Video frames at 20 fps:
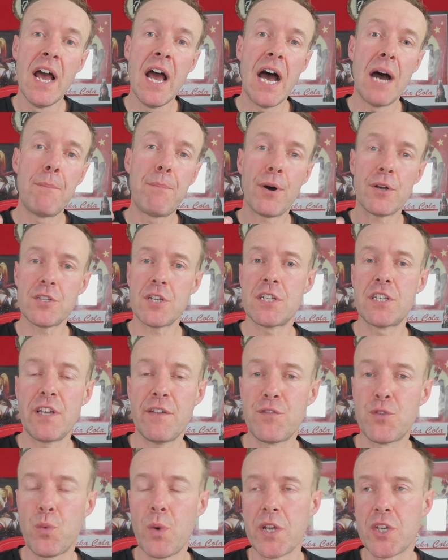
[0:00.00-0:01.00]
and
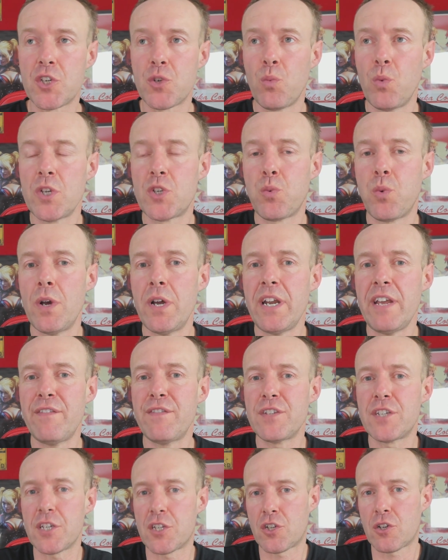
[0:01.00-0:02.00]
positives which weren't even
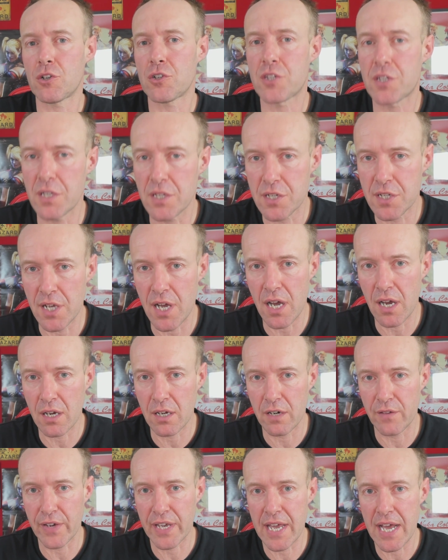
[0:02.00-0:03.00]
discussed in Sargon
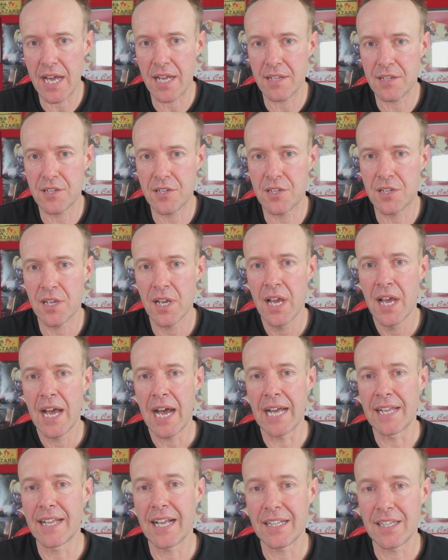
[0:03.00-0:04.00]
of Akkad's
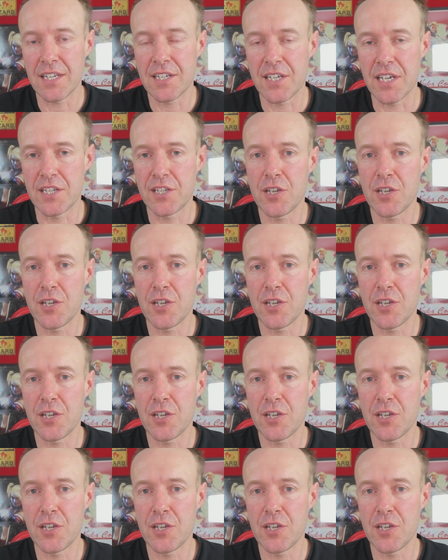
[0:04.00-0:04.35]
analysis.